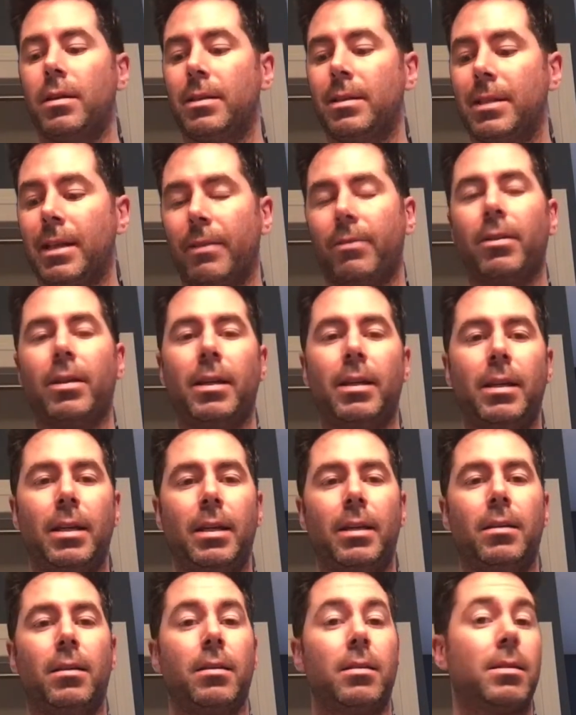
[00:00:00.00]
Definitely
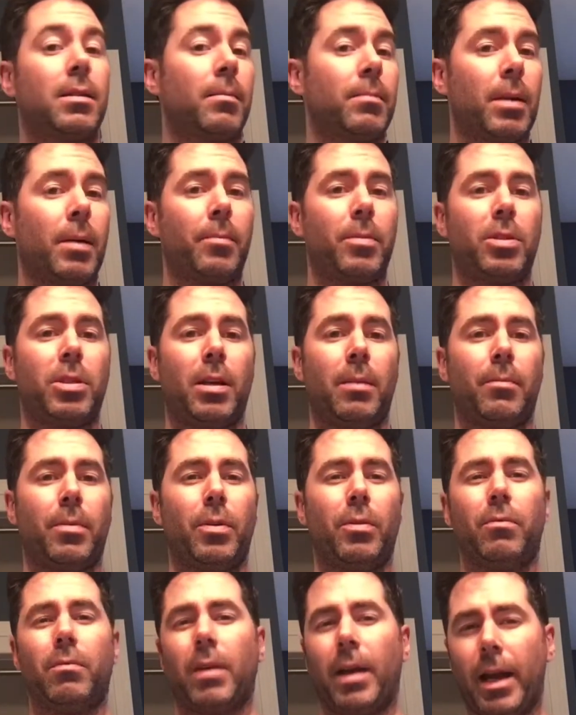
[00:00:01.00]
need some type of
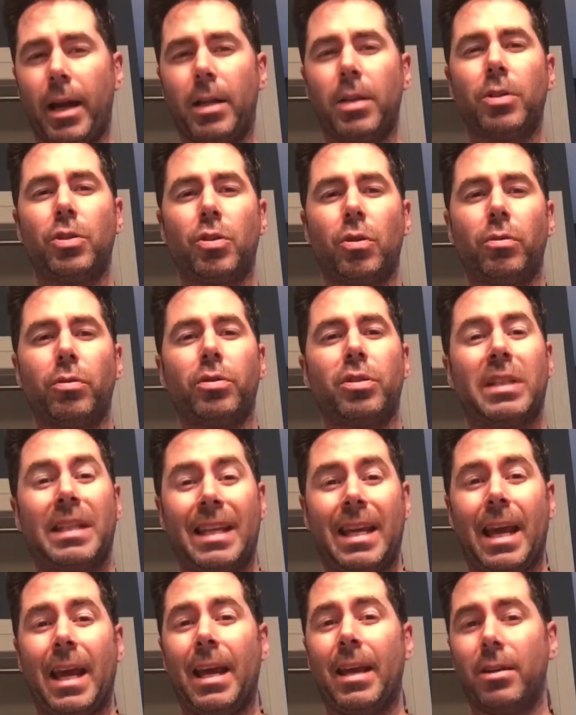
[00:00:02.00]
shampoo. Head and Shoulders
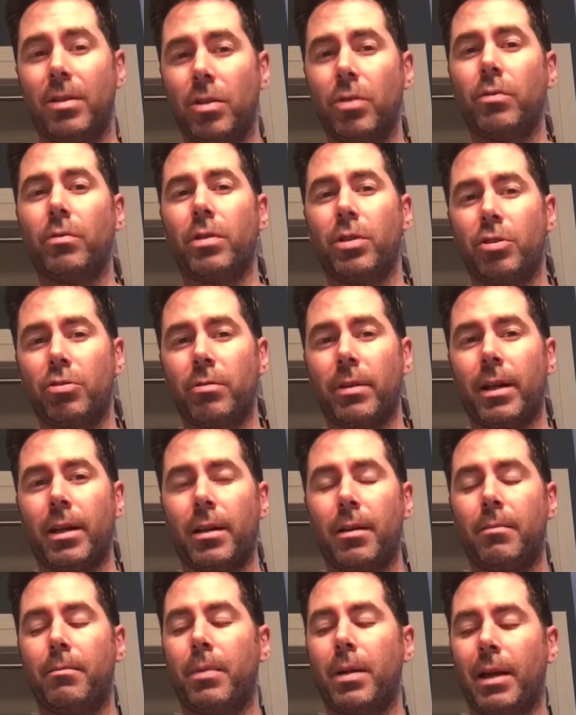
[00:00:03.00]
can do the
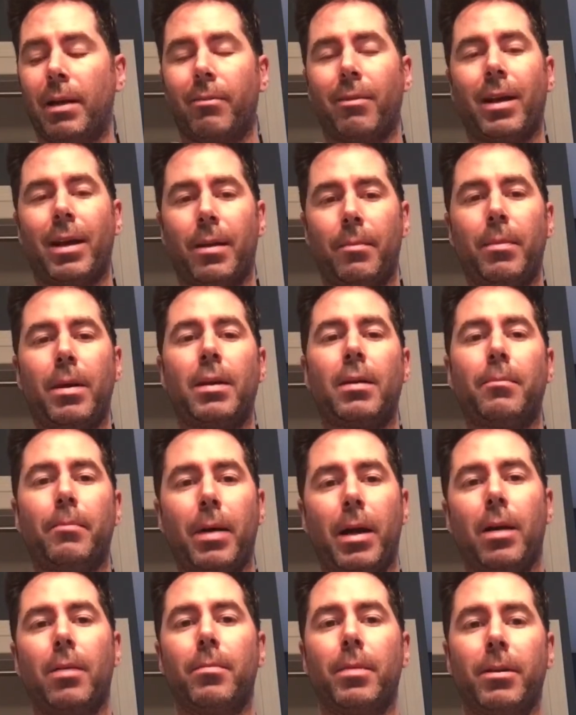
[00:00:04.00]
trick, but I recommend a
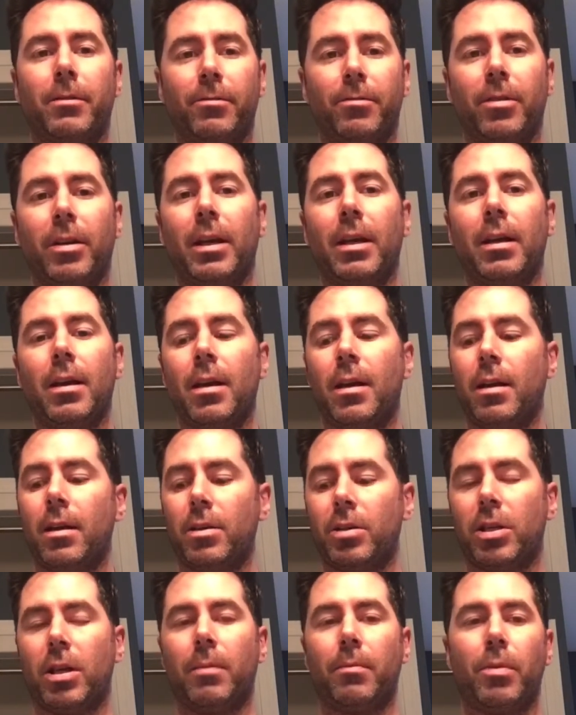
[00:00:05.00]
paraben-free
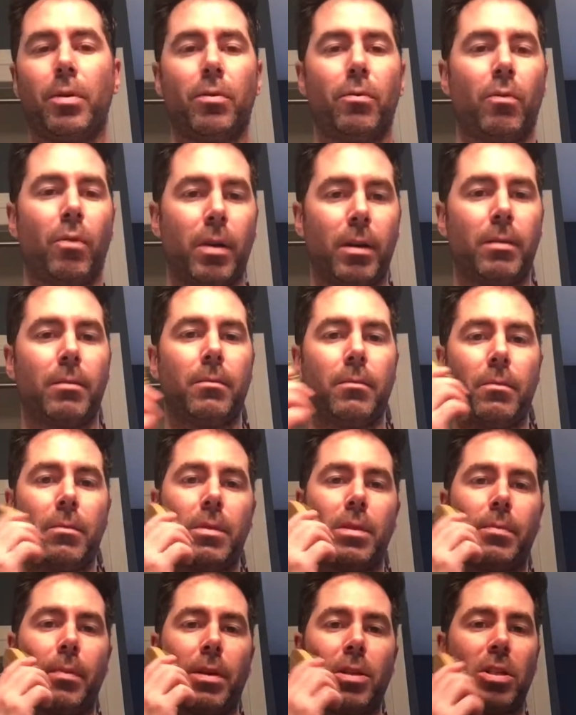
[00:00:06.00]
shampoo, one
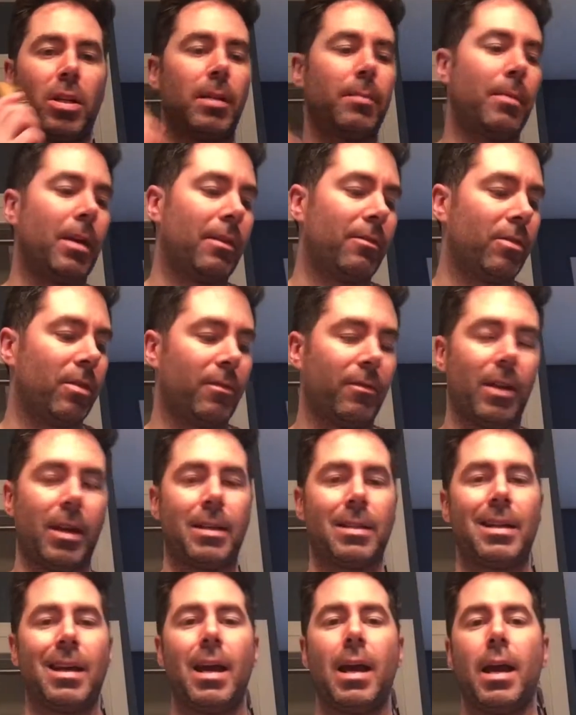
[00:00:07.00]
specially made for the
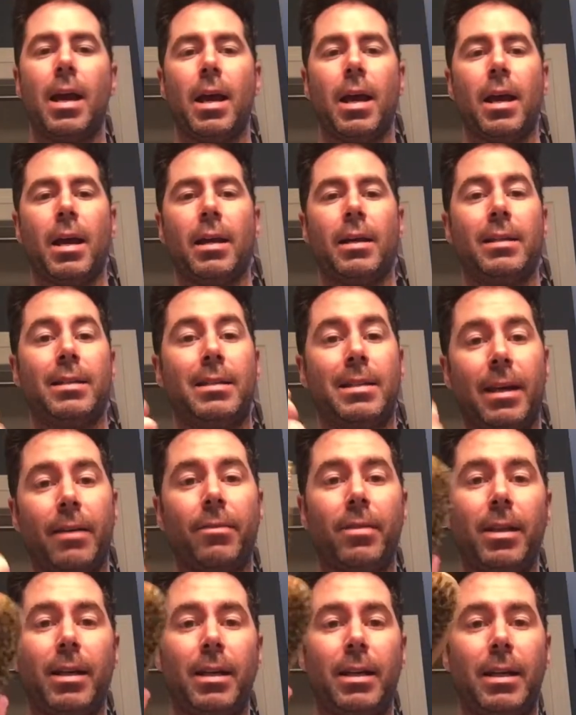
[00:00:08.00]
face.
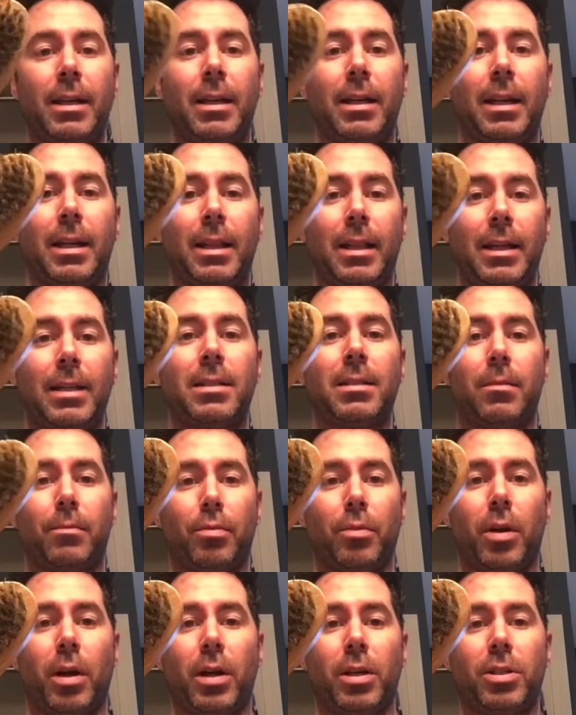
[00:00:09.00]
Definitely need at least a
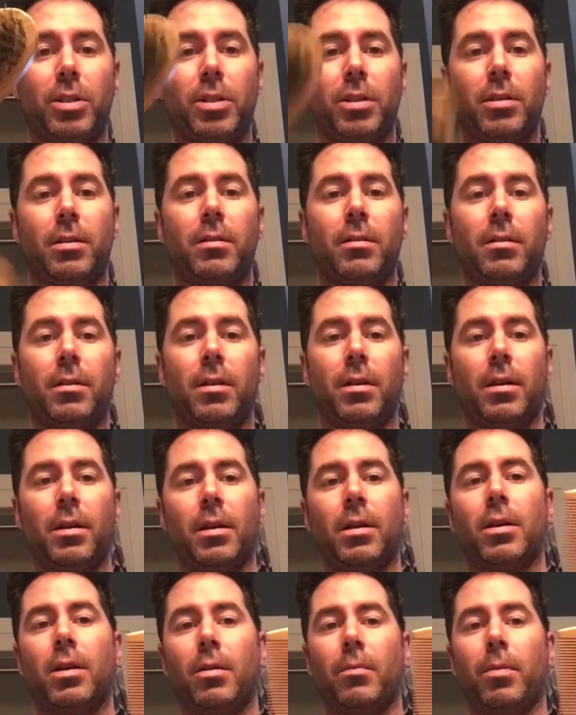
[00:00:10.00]
brush.
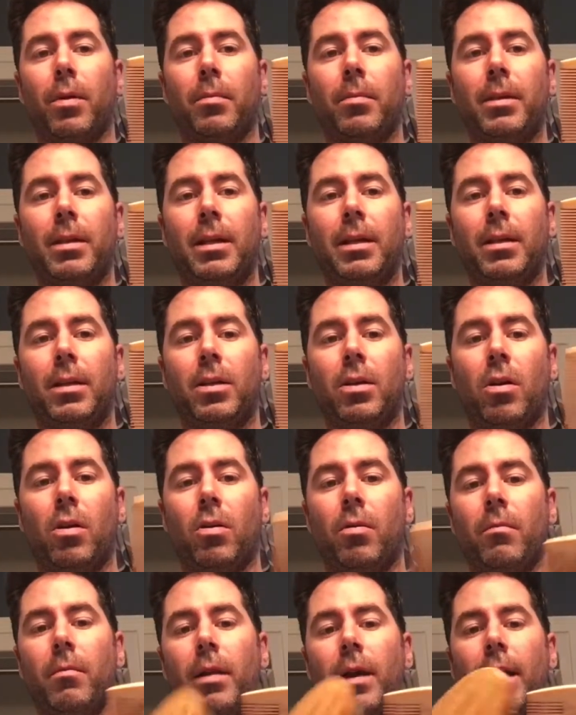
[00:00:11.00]
You'll probably need a
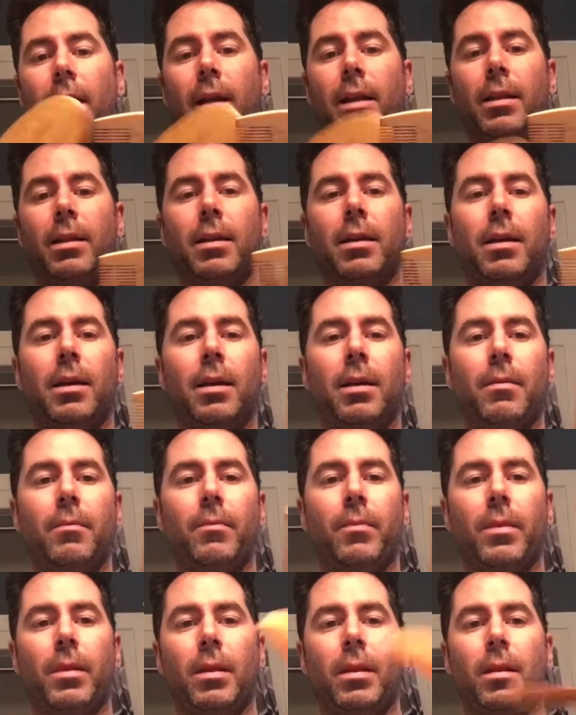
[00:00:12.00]
comb, and
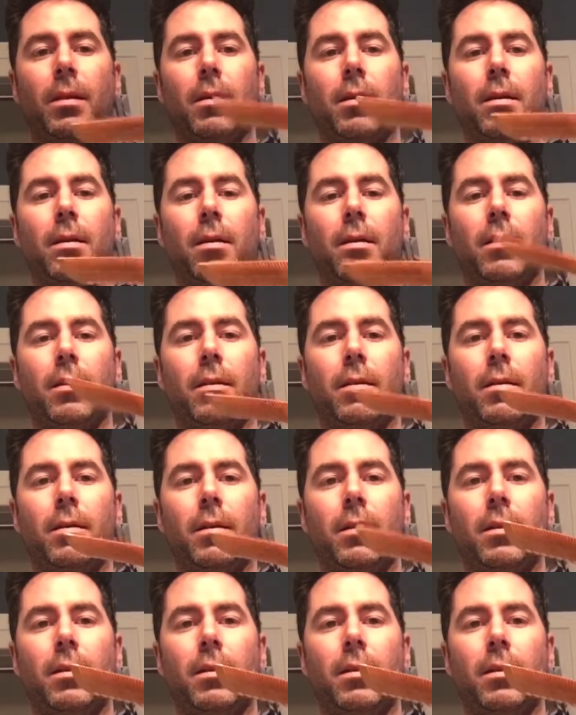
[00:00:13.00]
the